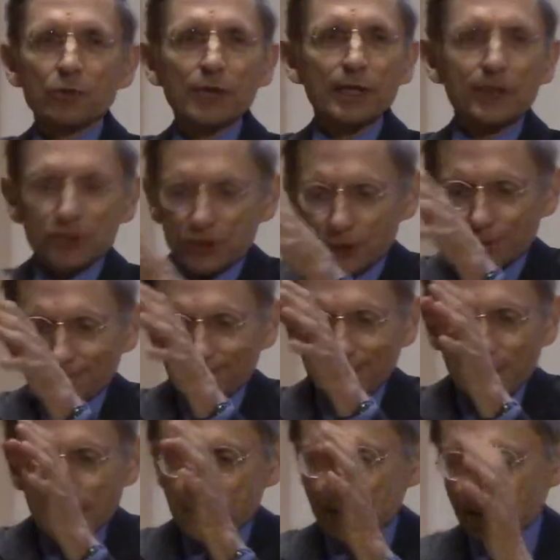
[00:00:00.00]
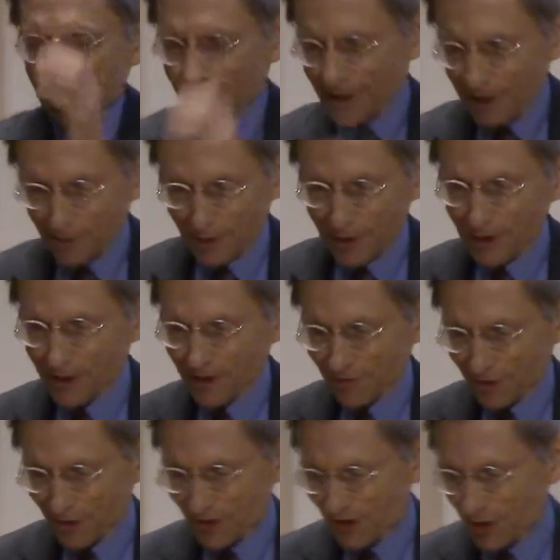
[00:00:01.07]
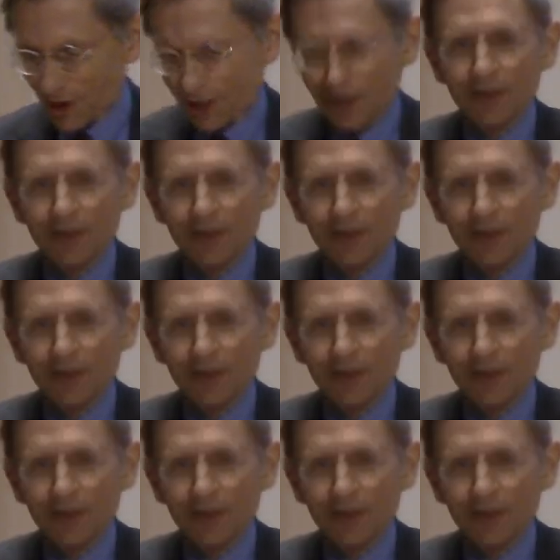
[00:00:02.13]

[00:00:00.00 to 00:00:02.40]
creation. I keep hitting this thing.